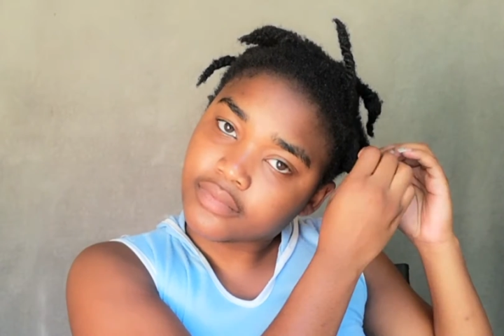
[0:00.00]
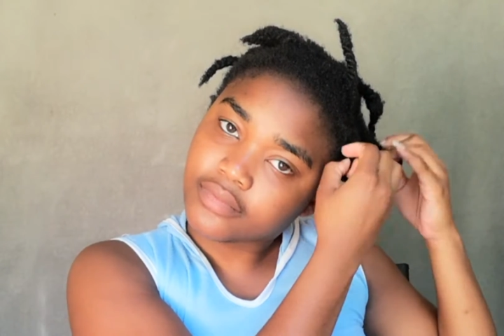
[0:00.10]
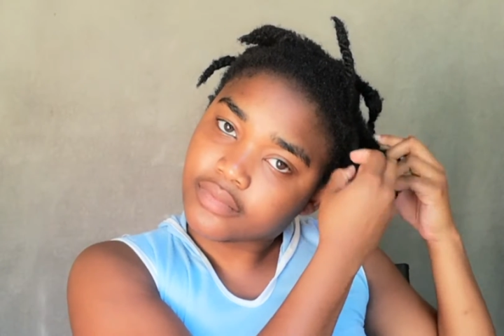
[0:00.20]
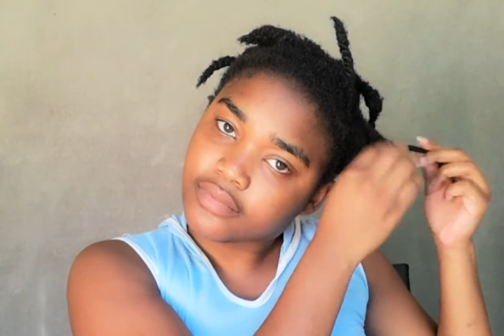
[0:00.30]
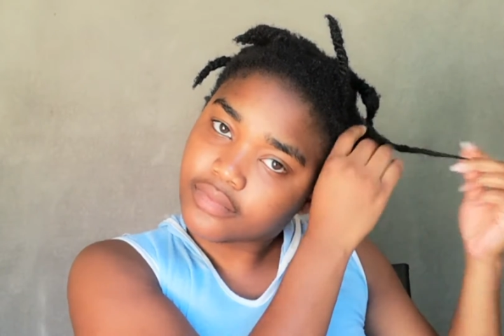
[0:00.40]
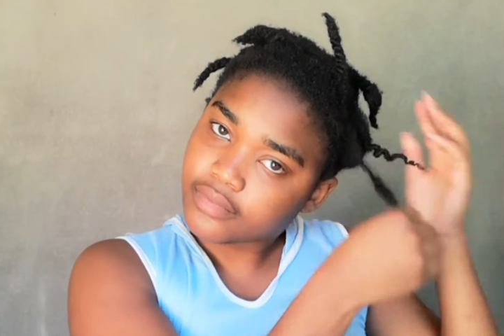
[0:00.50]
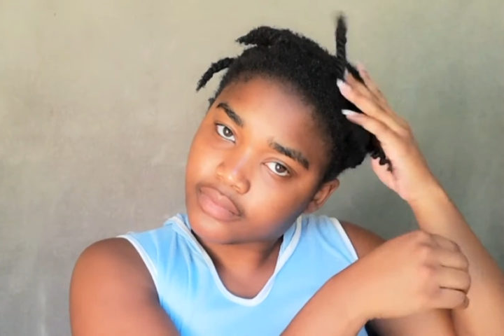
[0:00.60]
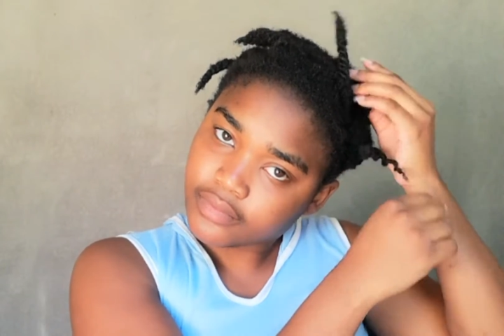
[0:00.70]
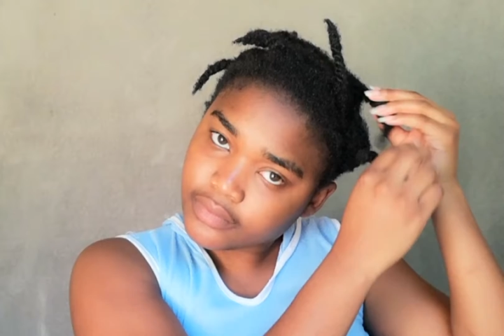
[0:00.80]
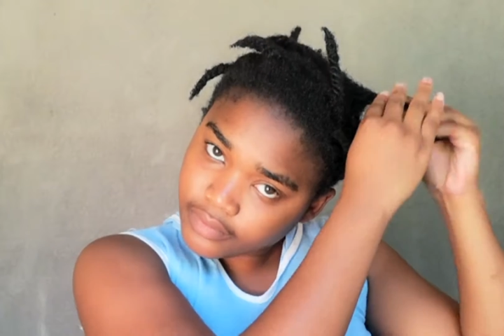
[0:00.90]
my
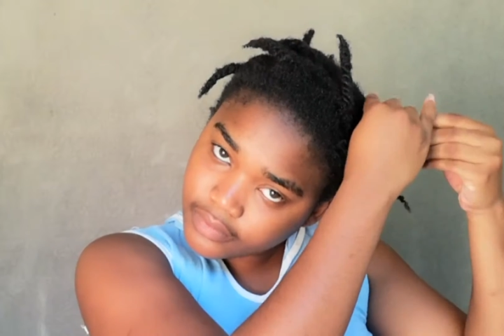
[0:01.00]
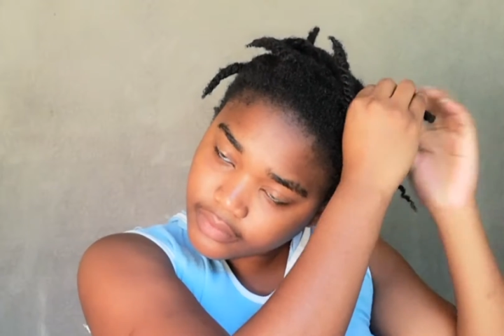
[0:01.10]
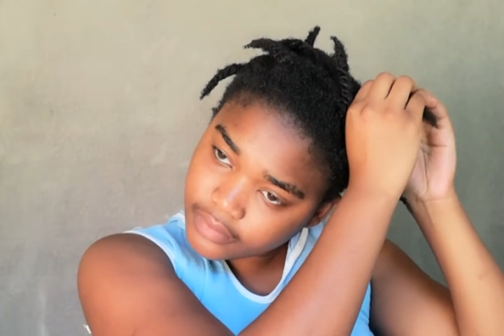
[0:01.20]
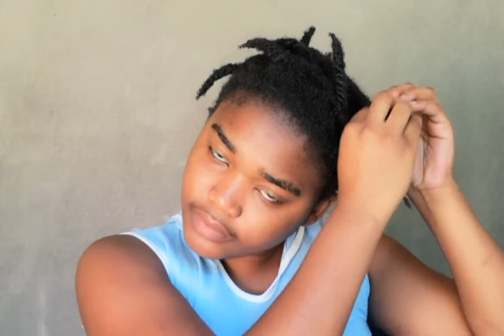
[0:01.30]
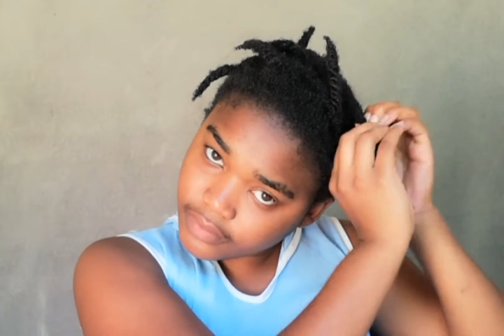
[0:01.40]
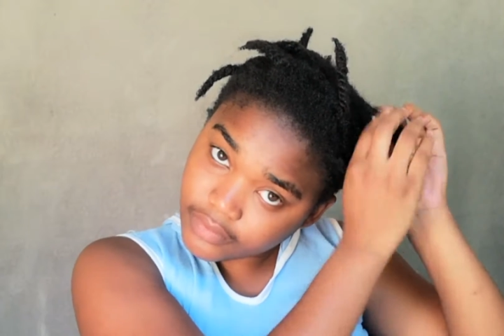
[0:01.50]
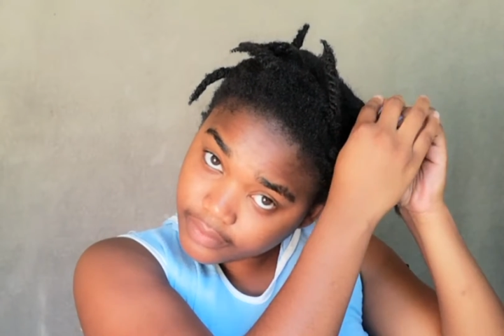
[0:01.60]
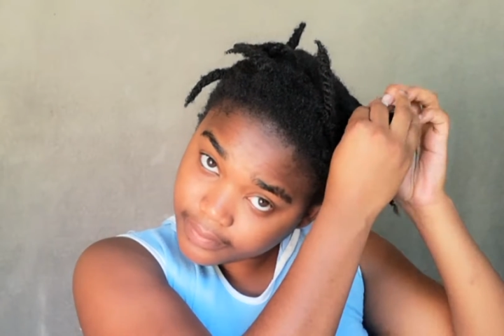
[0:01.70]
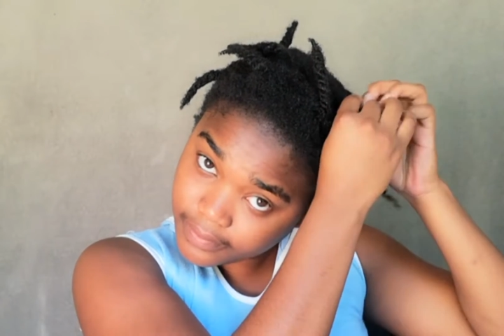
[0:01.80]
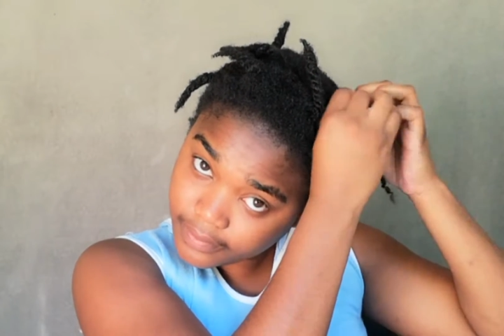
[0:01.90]
wash day routine, please
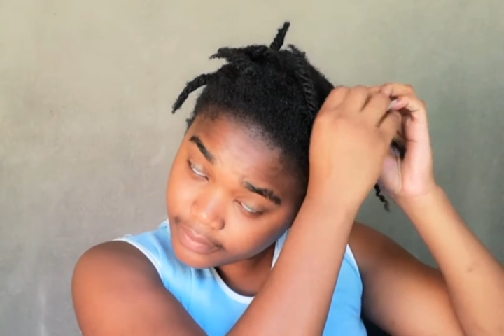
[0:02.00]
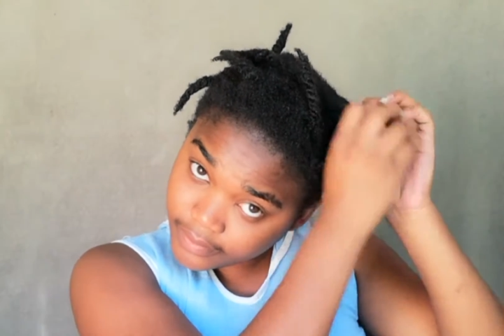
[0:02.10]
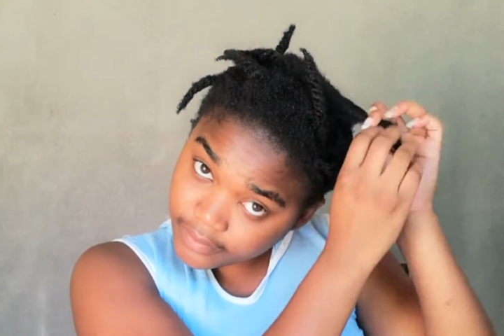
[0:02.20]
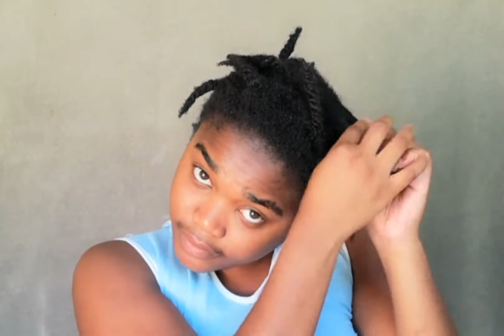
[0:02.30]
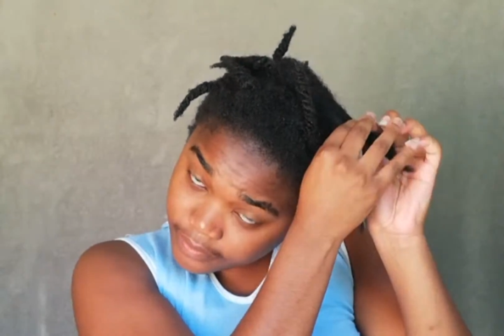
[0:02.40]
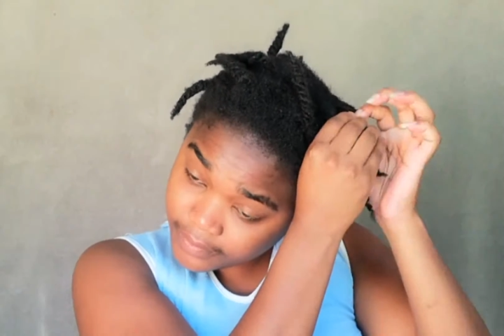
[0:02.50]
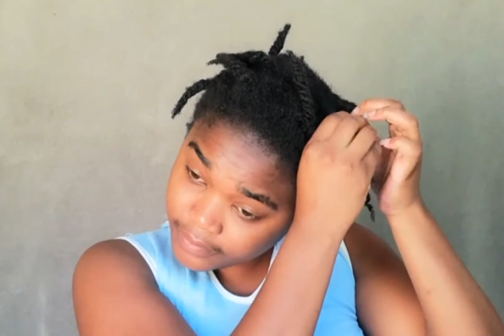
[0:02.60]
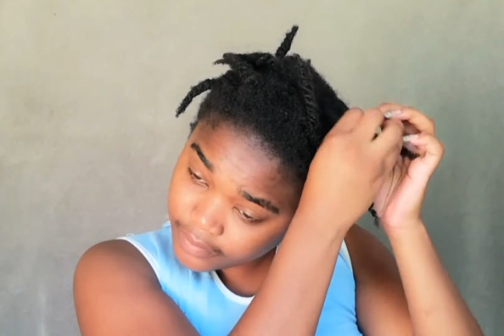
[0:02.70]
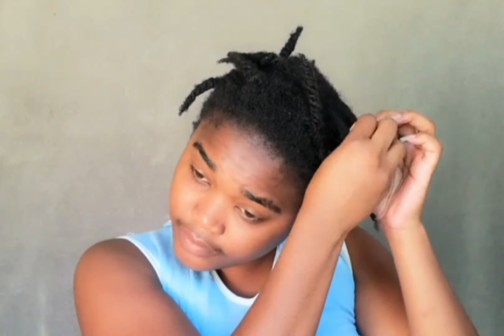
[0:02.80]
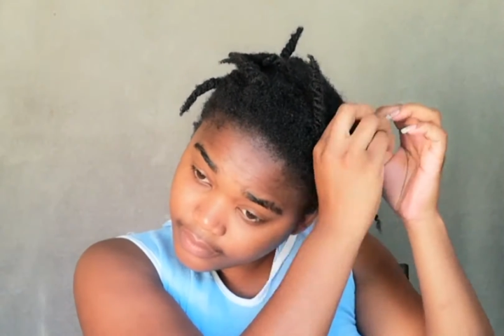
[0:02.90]
go check it
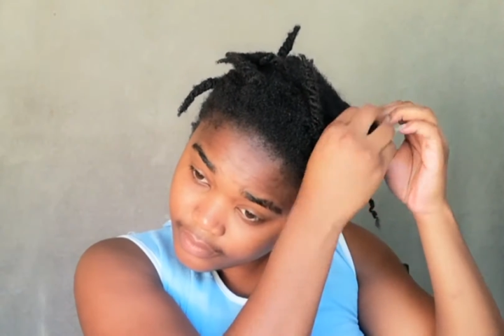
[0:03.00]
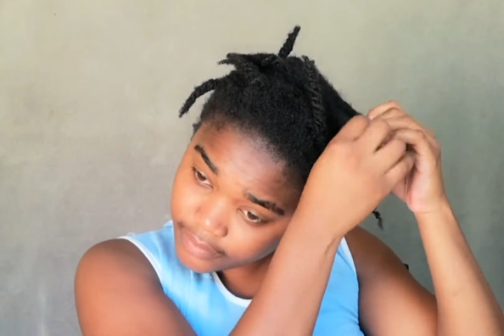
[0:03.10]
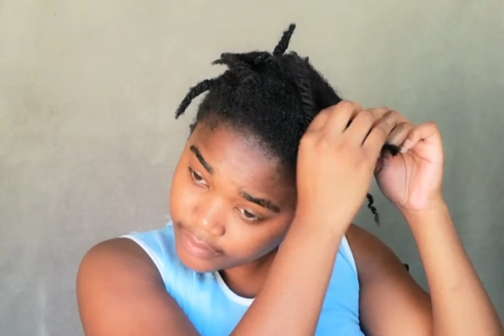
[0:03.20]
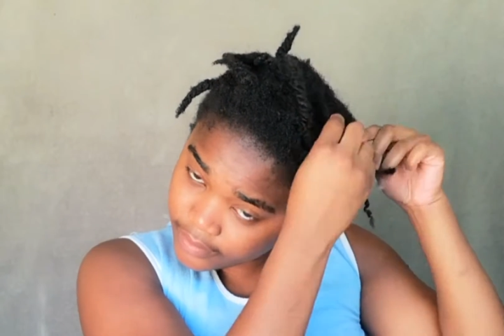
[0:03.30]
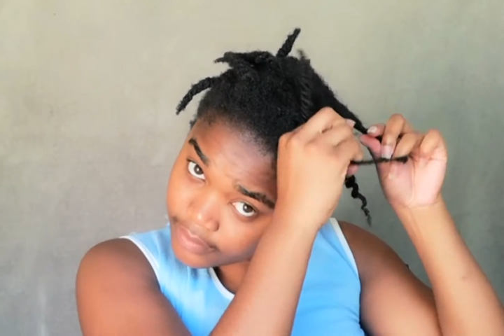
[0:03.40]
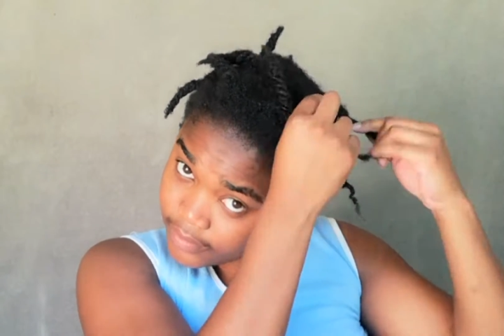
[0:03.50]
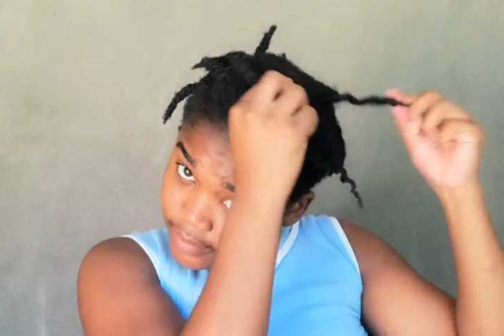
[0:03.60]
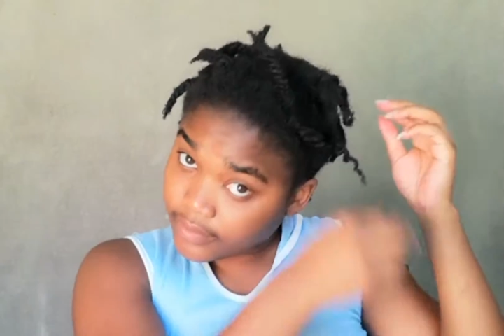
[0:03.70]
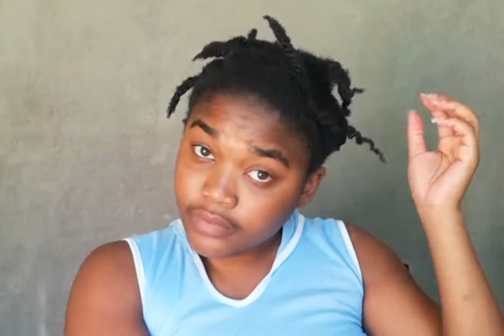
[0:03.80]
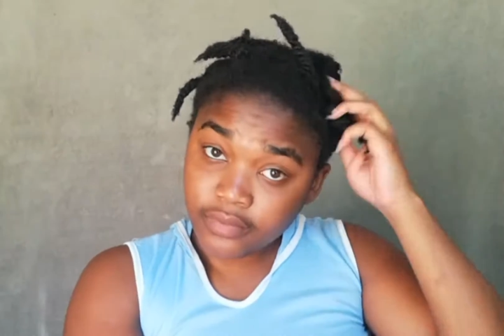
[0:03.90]
out. It's in the
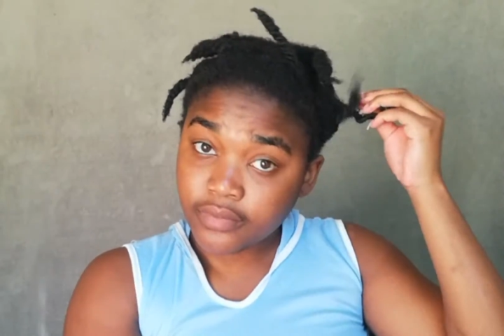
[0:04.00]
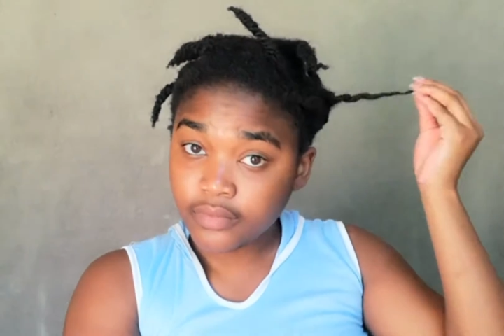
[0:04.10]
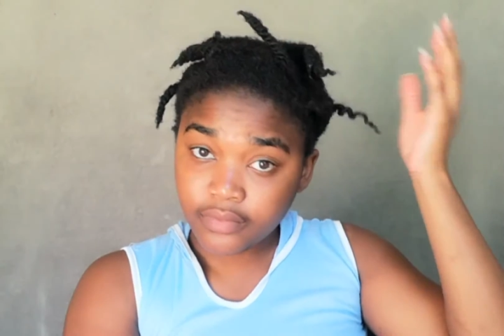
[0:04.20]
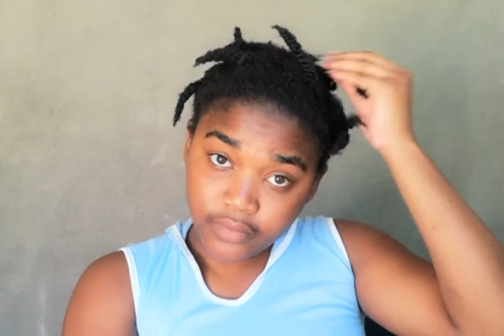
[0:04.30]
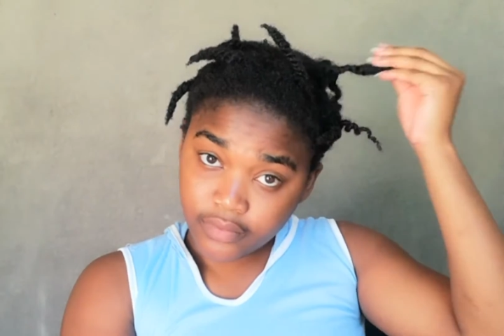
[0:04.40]
description box.